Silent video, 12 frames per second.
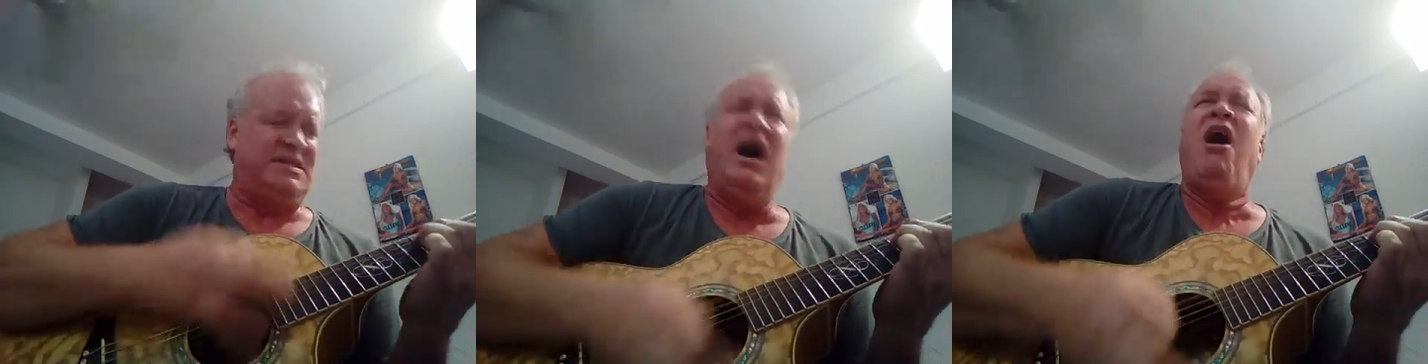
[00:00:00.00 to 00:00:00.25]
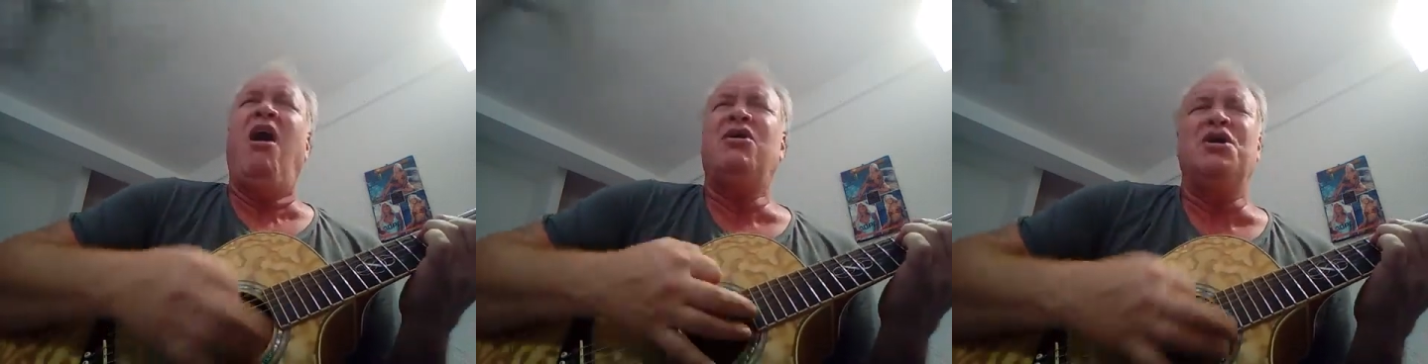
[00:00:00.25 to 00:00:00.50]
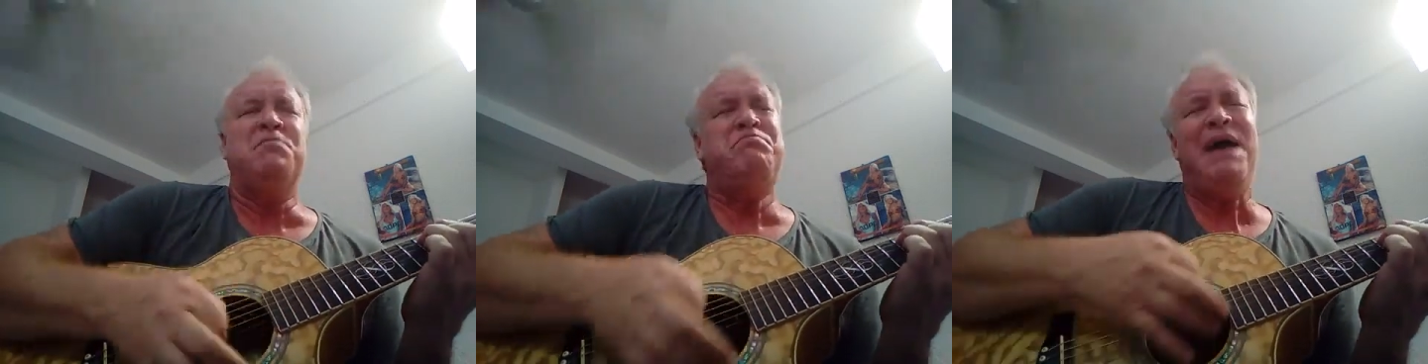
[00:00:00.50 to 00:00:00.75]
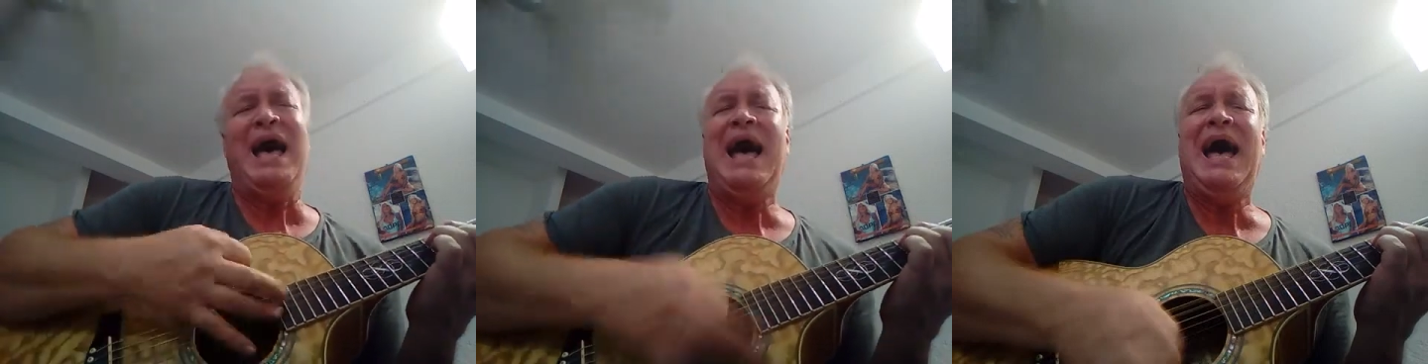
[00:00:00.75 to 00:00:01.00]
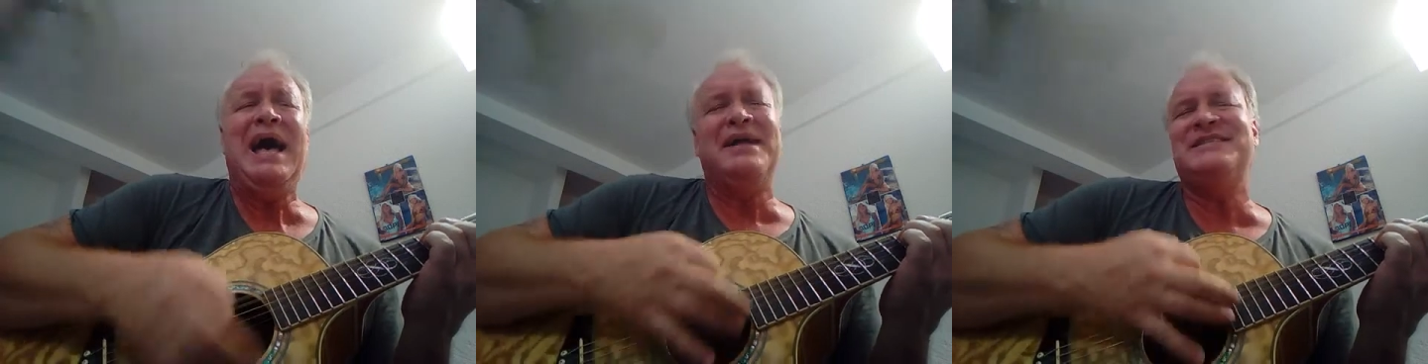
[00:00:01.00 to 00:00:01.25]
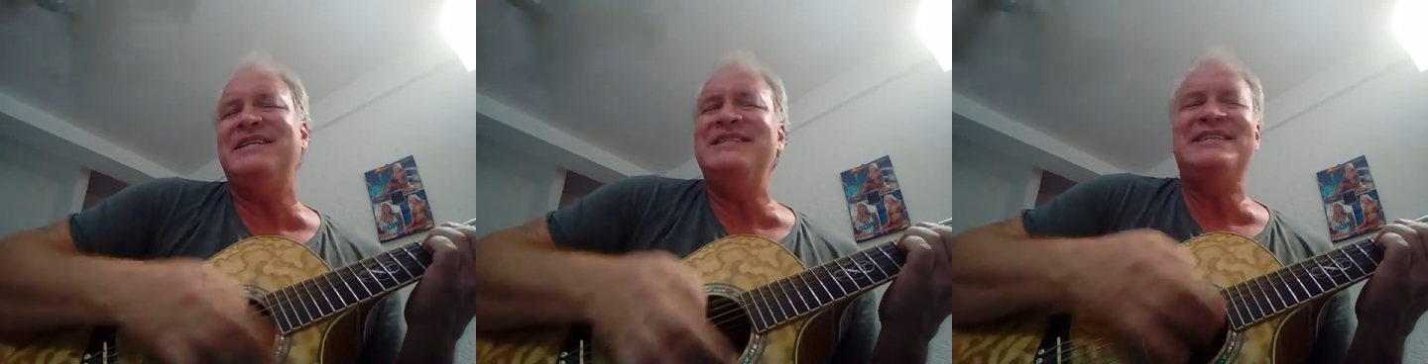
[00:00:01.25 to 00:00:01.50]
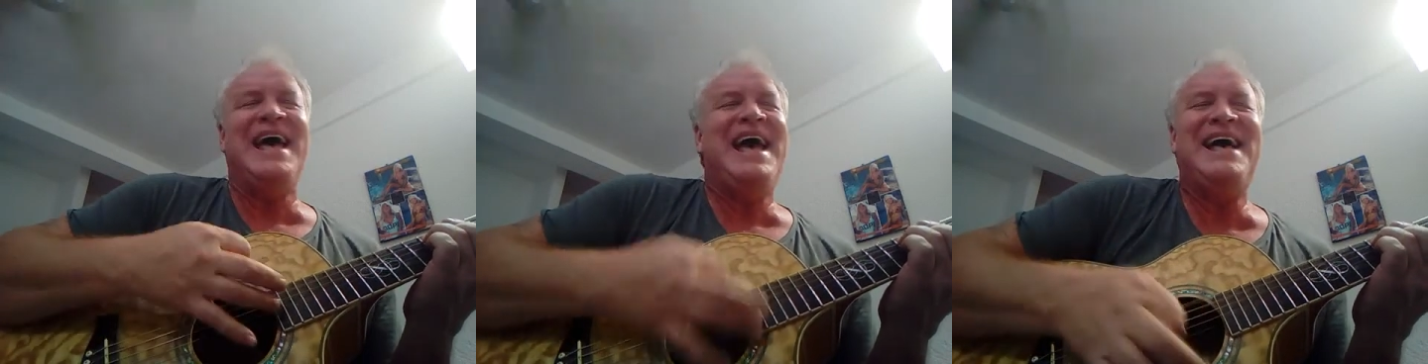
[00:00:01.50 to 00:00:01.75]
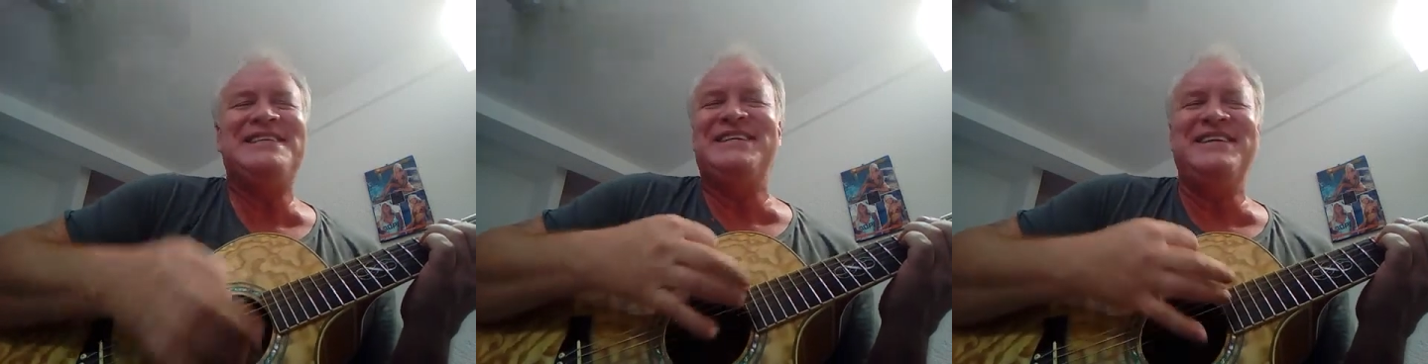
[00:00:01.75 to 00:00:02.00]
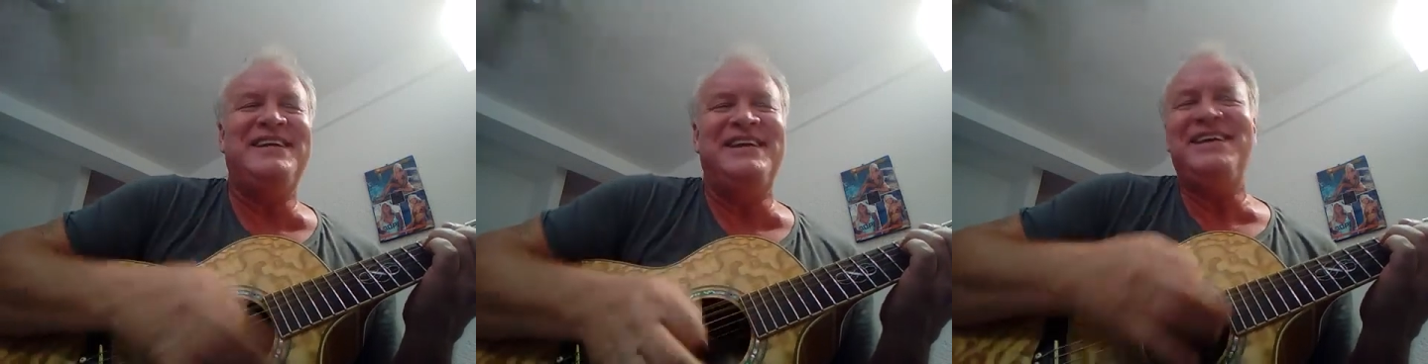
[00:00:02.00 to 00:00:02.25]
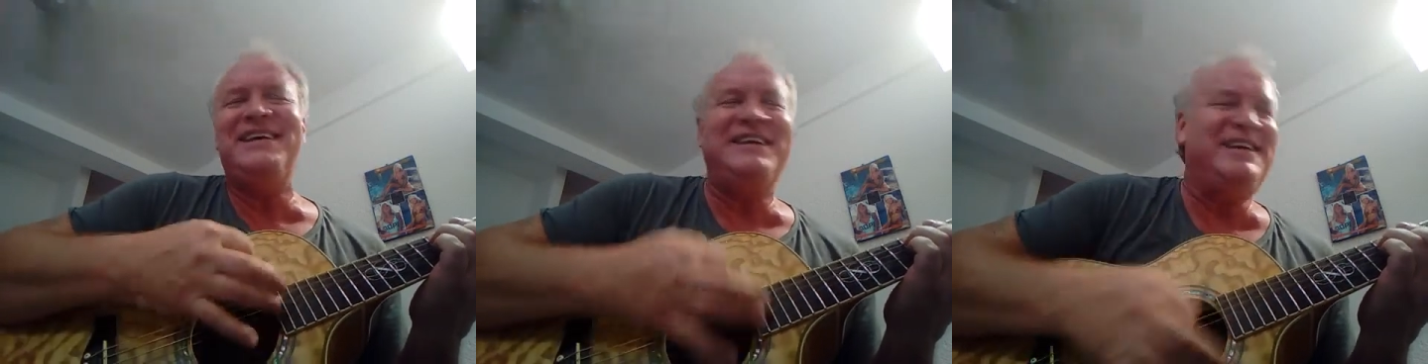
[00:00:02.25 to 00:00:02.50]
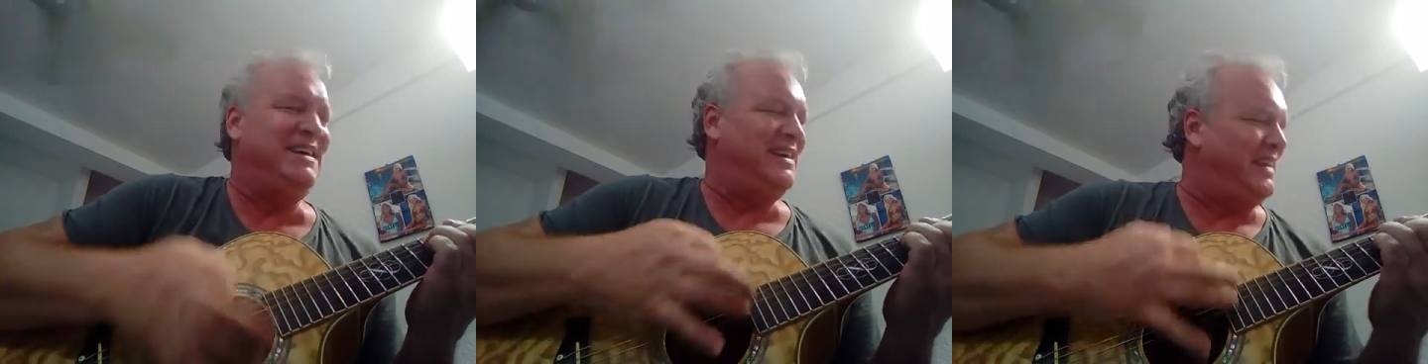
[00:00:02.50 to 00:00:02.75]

Talk about tenacity.